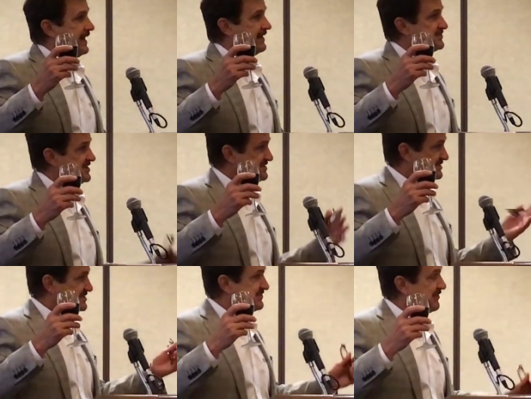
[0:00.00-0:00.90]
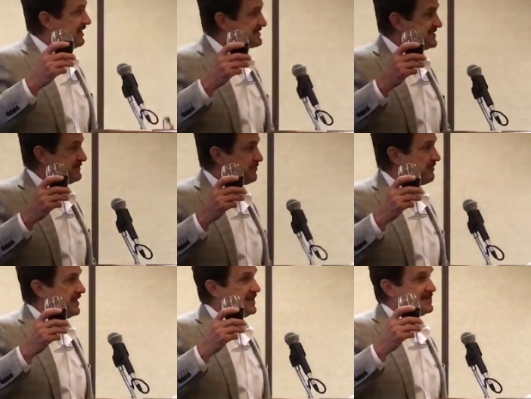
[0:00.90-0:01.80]
and since this is very
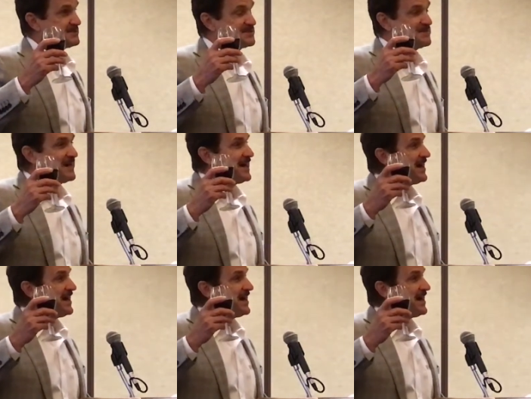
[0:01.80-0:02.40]
extemporaneous,